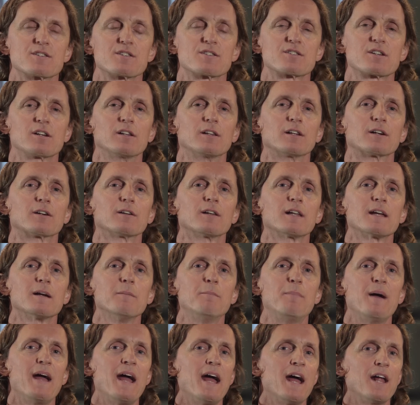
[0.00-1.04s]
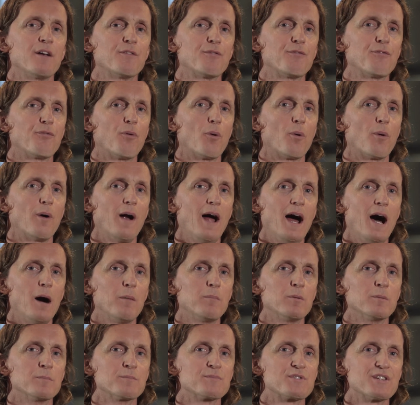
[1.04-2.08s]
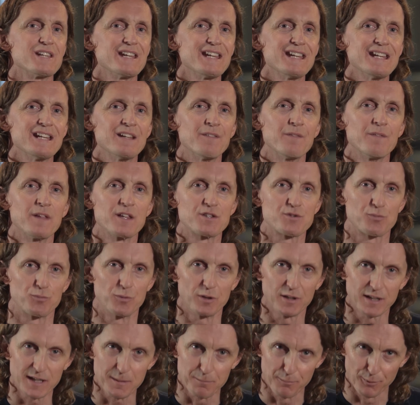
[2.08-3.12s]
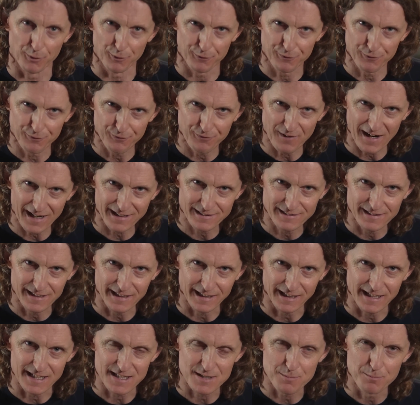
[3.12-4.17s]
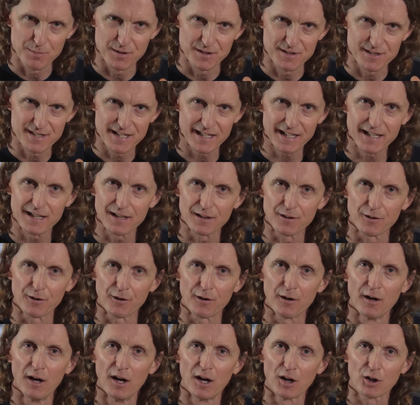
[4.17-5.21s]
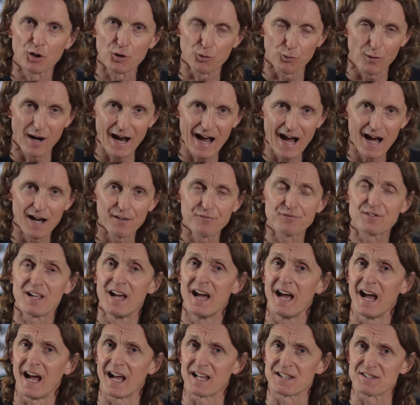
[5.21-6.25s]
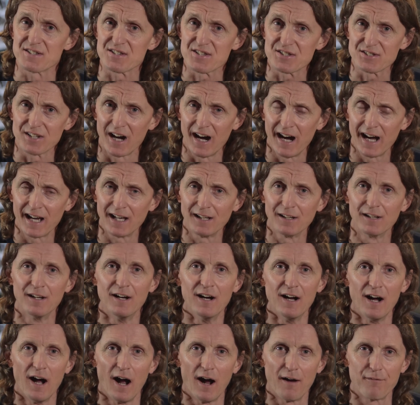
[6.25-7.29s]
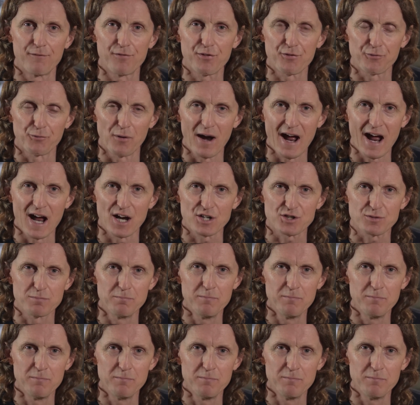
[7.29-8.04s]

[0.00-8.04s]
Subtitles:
is clearly a band 4 albums in that's really perfecting its particular craft and style of thrash